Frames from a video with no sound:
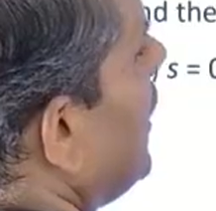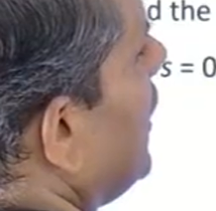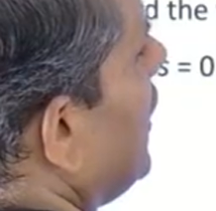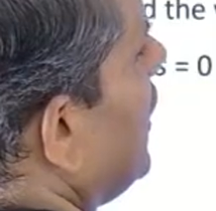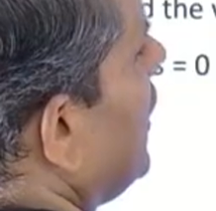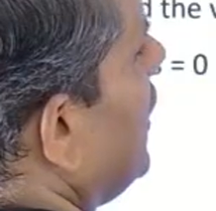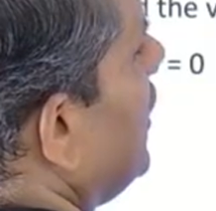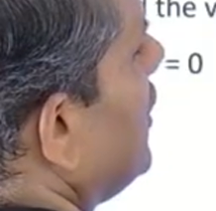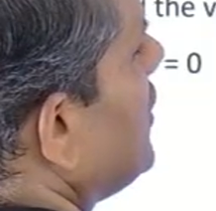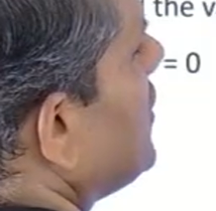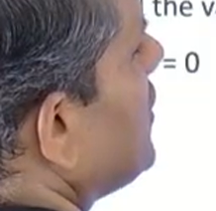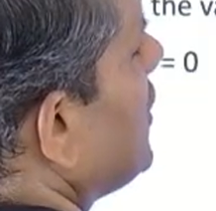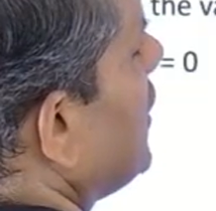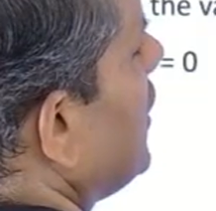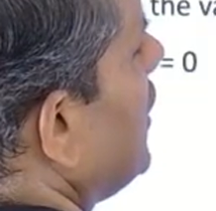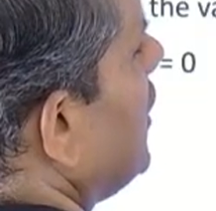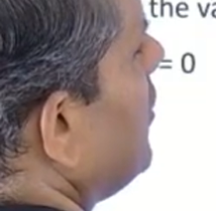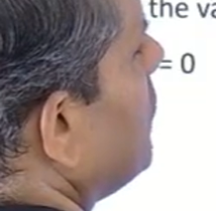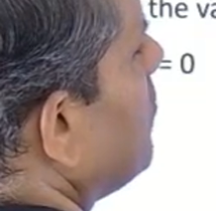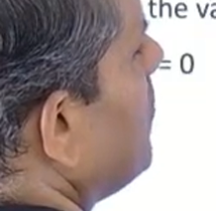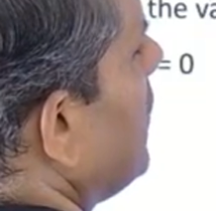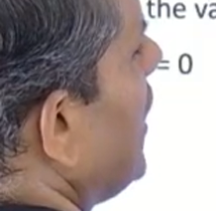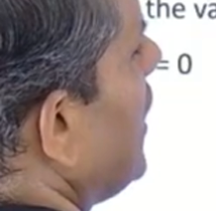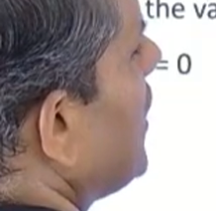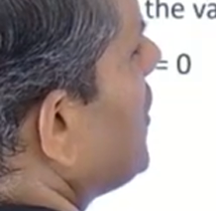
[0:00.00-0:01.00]
in
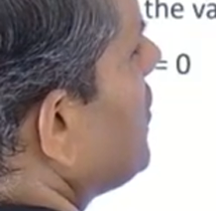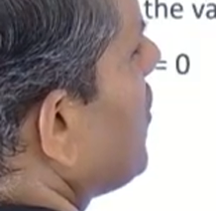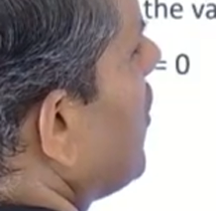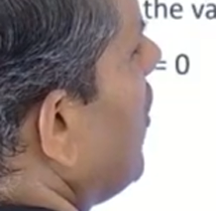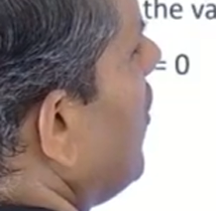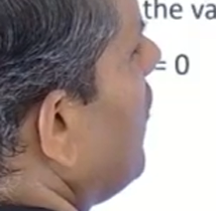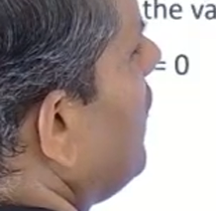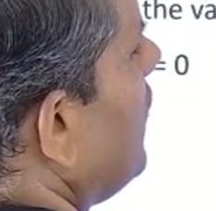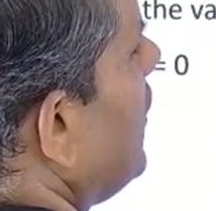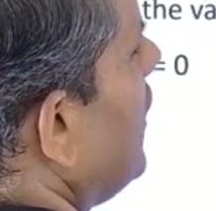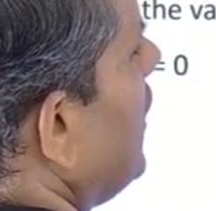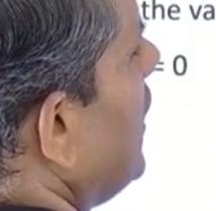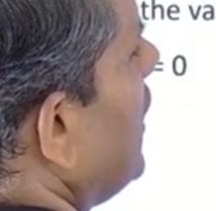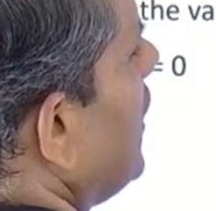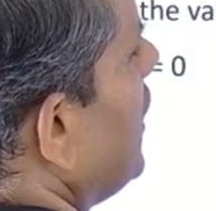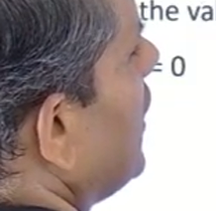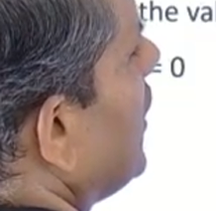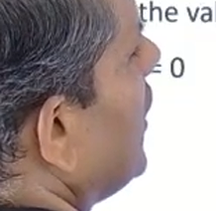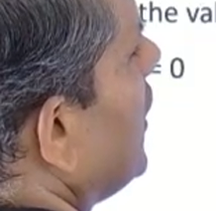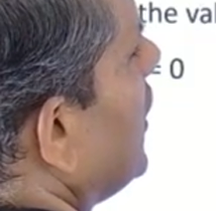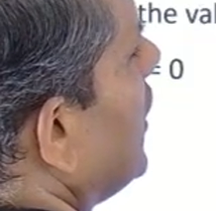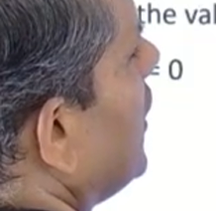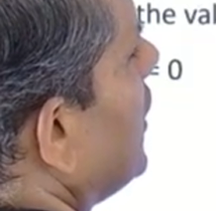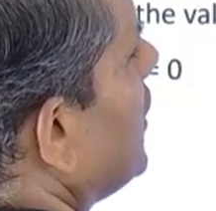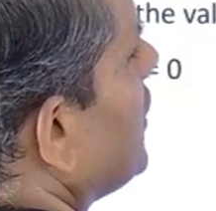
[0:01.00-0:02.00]
place of
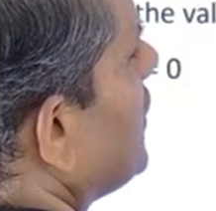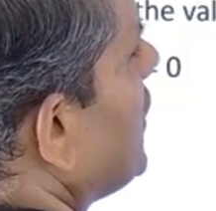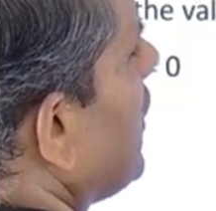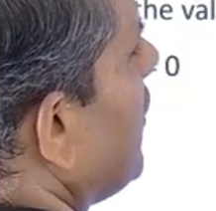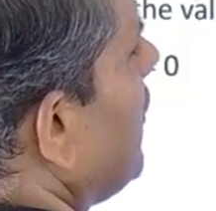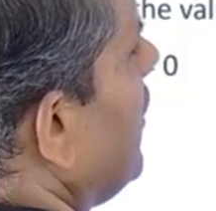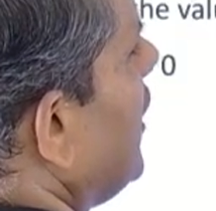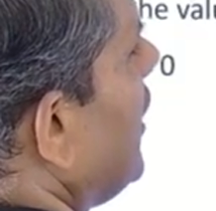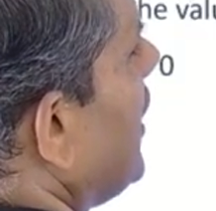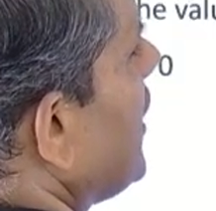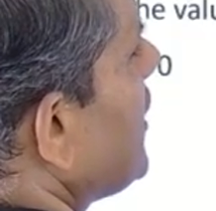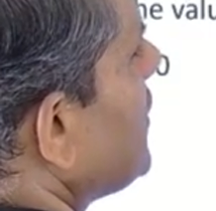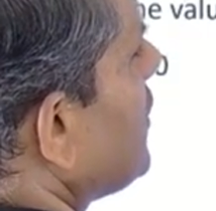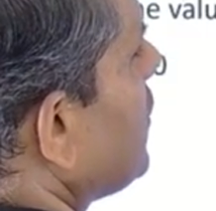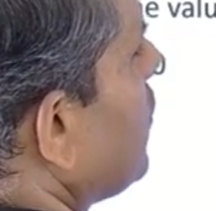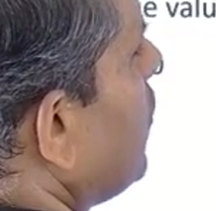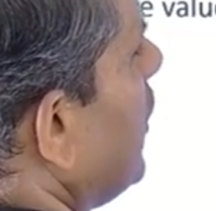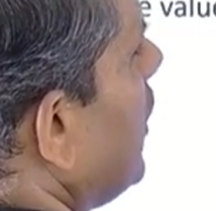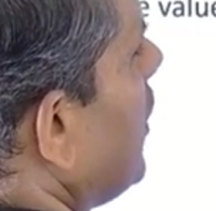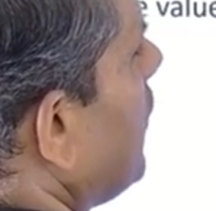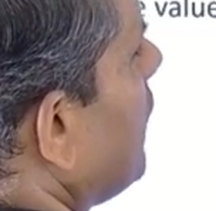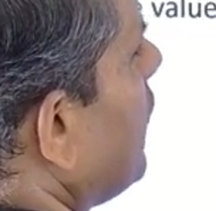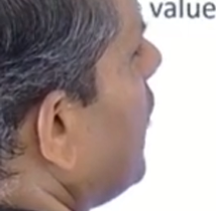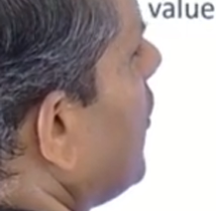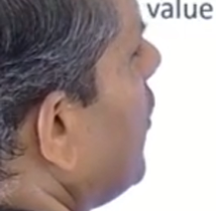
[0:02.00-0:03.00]
7s
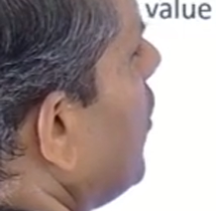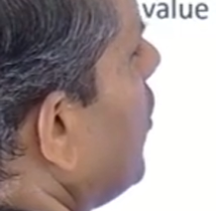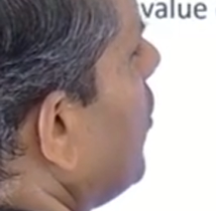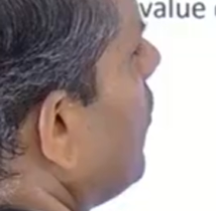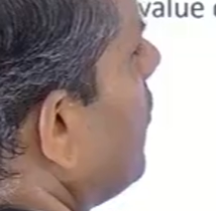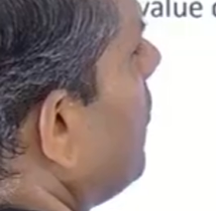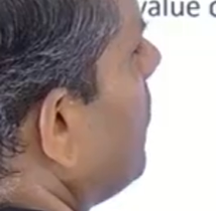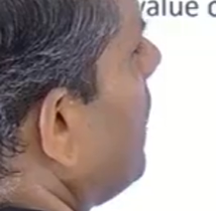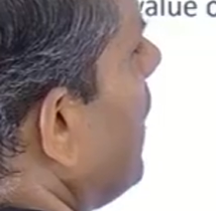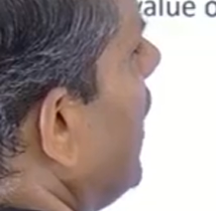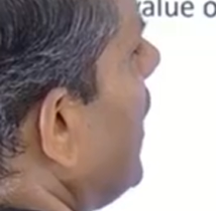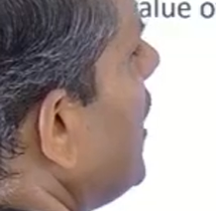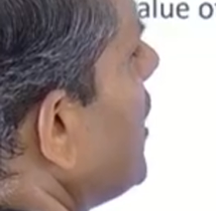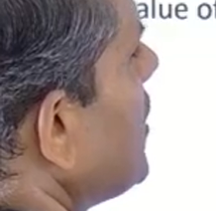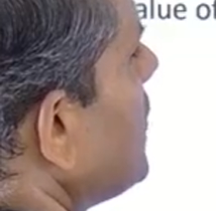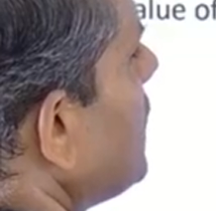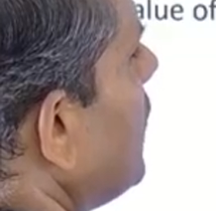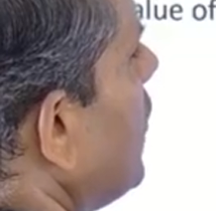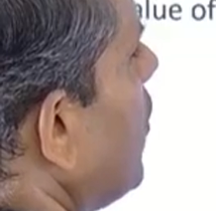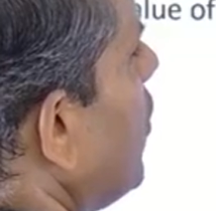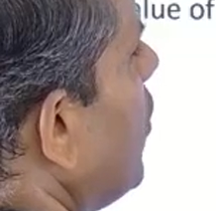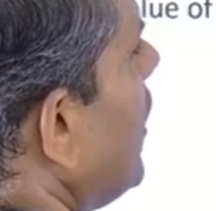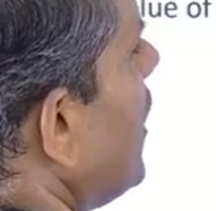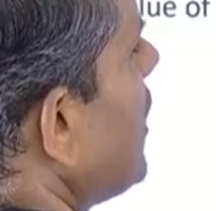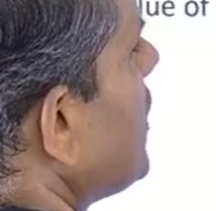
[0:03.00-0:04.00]
square 4 minus
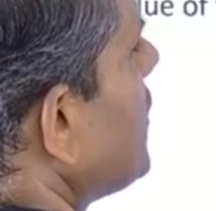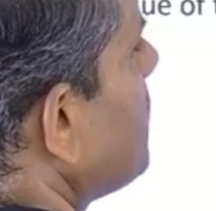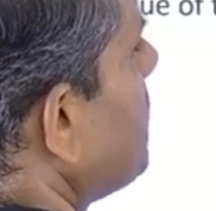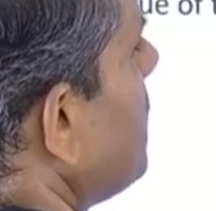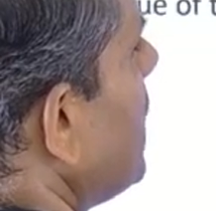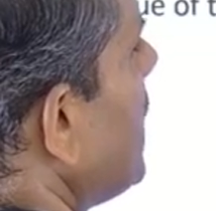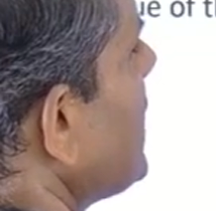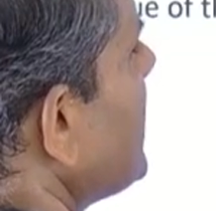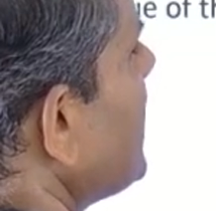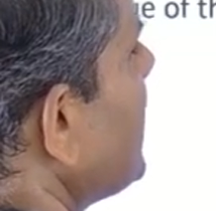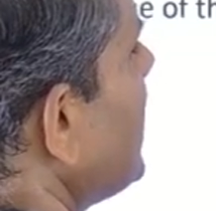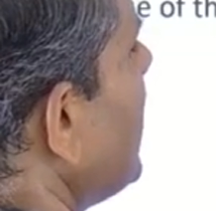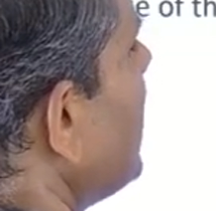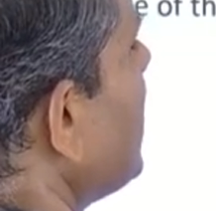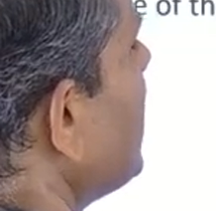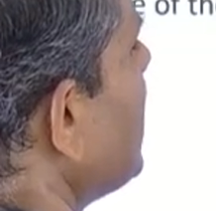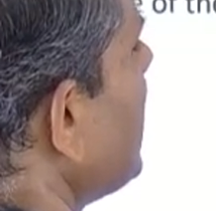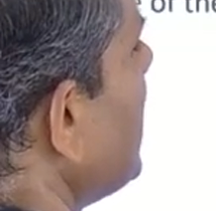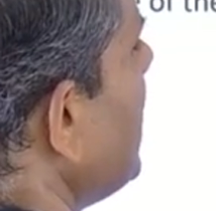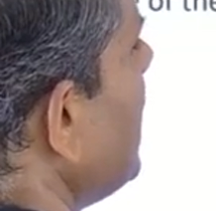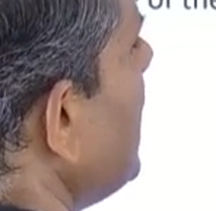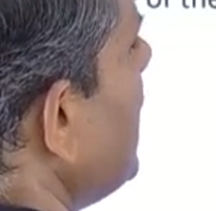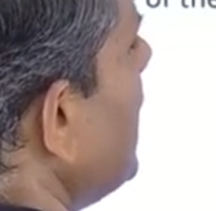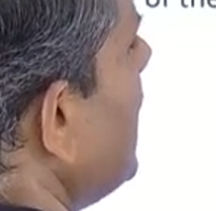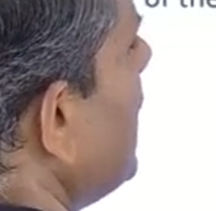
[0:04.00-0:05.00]
4s plus 6
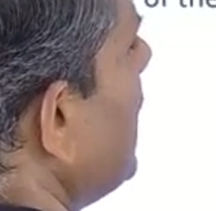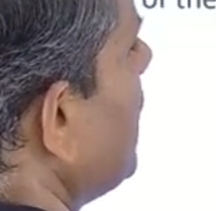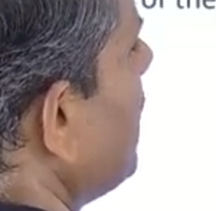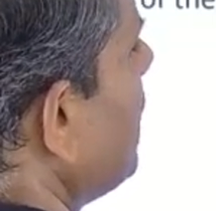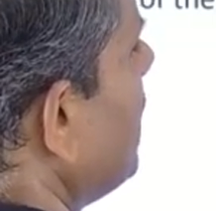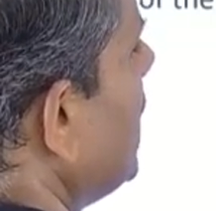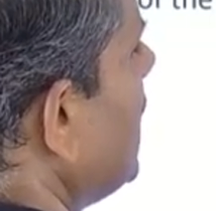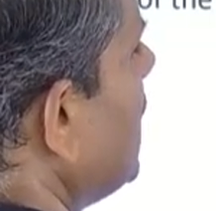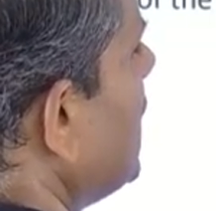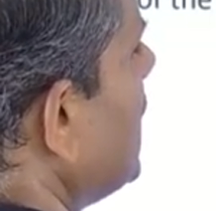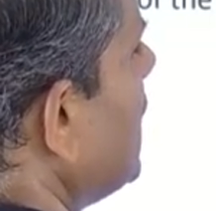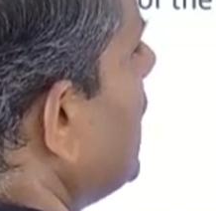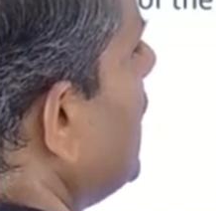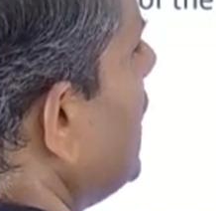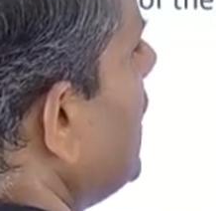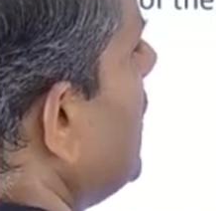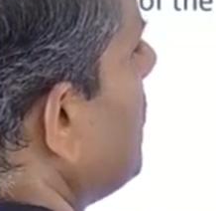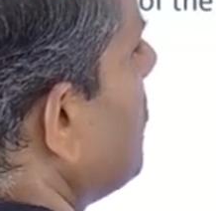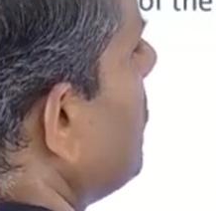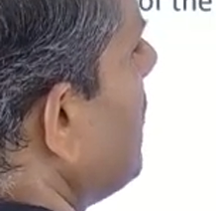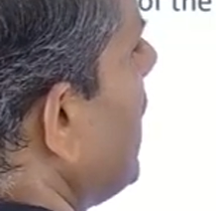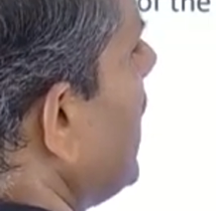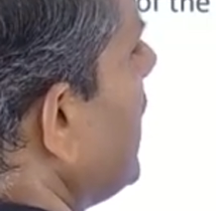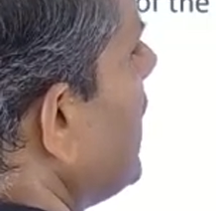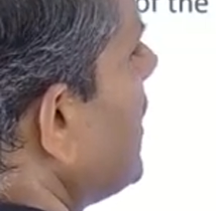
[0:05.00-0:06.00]
with
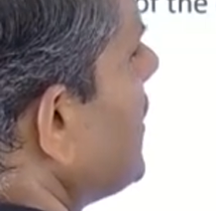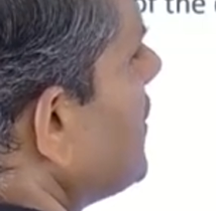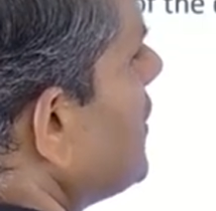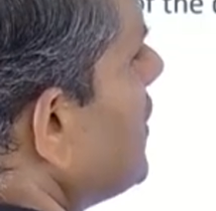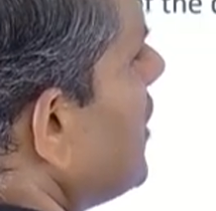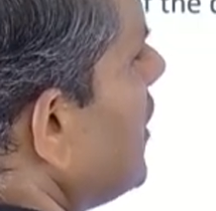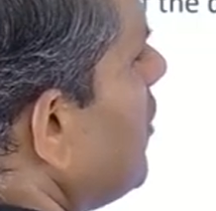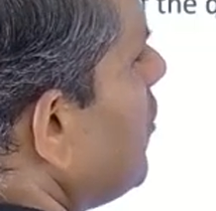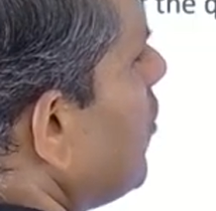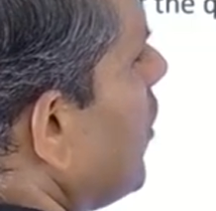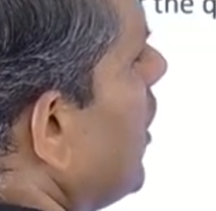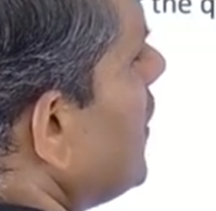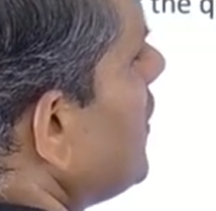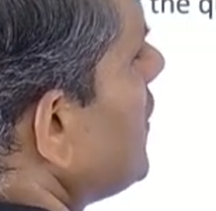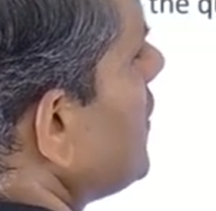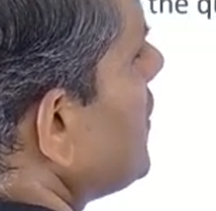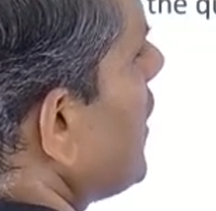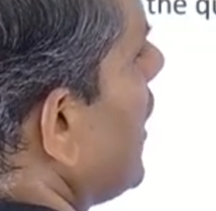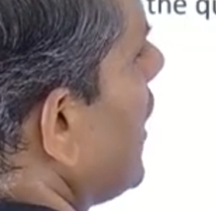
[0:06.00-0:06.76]
minus 3 ones